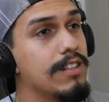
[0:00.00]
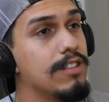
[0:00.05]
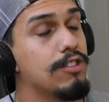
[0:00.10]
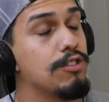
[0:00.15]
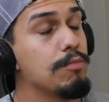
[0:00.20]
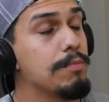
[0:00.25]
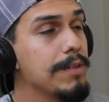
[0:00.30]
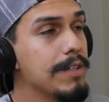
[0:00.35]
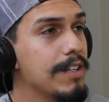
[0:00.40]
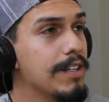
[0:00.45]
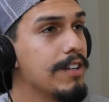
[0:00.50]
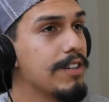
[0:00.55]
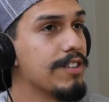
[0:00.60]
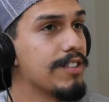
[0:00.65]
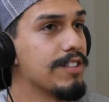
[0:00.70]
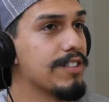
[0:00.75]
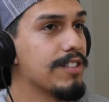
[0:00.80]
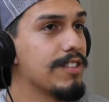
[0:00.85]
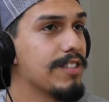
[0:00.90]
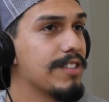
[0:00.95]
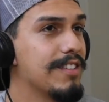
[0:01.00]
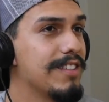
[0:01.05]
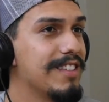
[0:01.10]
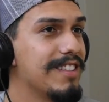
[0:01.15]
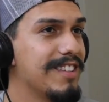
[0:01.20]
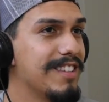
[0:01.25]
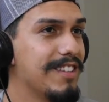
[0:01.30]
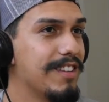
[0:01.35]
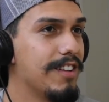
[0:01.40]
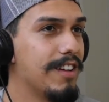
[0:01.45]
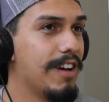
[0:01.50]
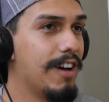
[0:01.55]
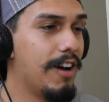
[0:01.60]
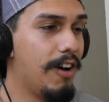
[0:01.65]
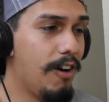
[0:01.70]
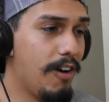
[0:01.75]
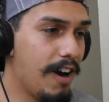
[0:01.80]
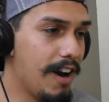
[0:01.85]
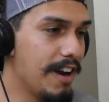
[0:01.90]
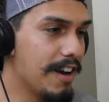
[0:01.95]
To beginners, all
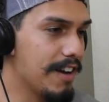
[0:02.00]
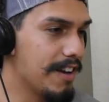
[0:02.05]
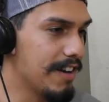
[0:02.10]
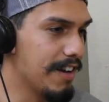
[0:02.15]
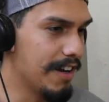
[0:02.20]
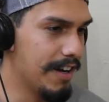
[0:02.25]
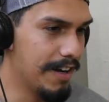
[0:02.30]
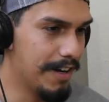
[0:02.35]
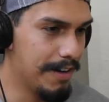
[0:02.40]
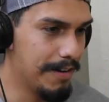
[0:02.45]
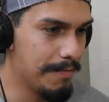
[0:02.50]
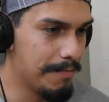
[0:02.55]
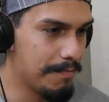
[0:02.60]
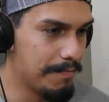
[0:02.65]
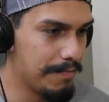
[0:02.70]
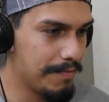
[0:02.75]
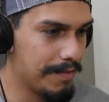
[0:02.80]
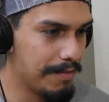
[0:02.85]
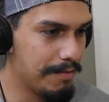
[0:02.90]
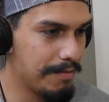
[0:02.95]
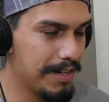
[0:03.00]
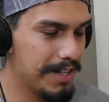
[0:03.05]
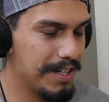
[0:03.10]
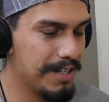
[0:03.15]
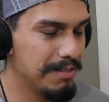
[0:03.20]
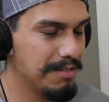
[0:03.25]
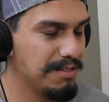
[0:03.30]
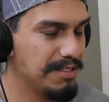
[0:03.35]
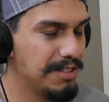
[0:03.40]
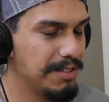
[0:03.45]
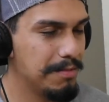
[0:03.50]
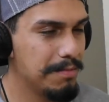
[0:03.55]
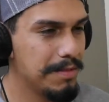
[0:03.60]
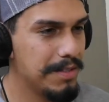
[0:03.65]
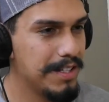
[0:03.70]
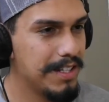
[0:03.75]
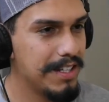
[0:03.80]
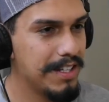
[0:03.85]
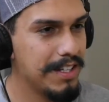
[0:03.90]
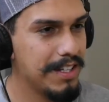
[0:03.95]
right. When it comes to the
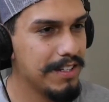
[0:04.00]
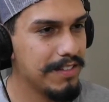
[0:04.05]
beginning